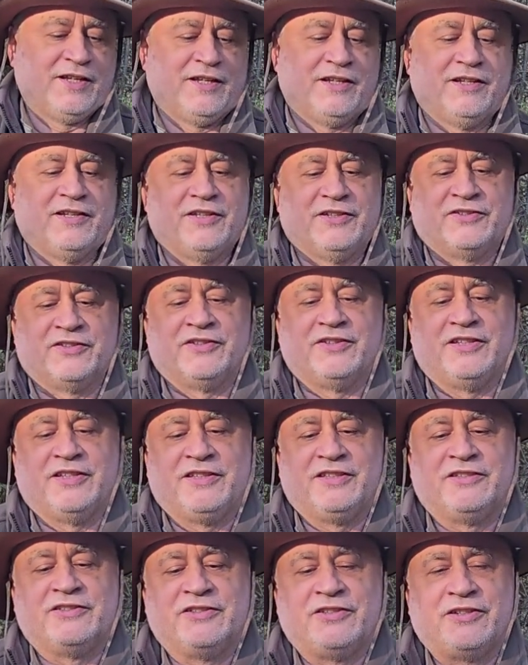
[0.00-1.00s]
It is
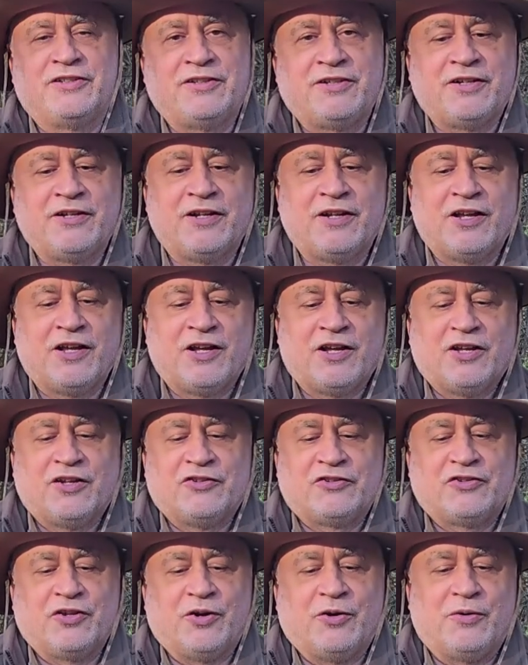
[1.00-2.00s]
indeed clear.
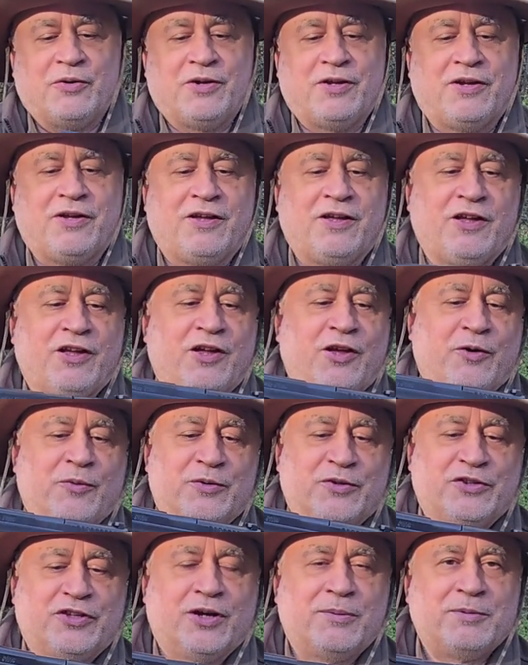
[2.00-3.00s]
So,
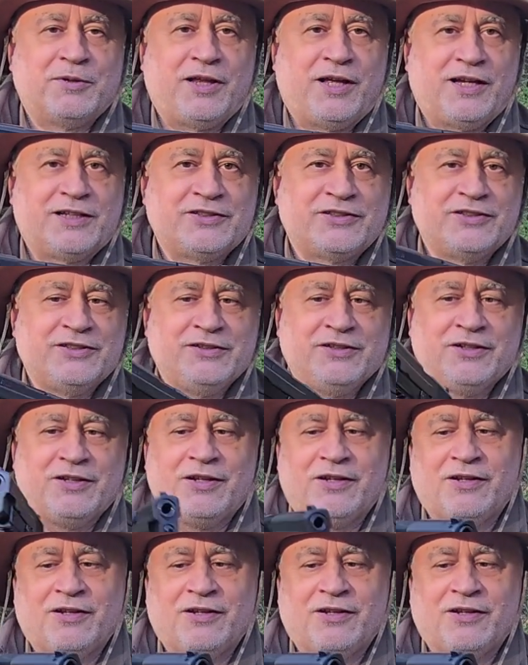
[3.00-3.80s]
with double action,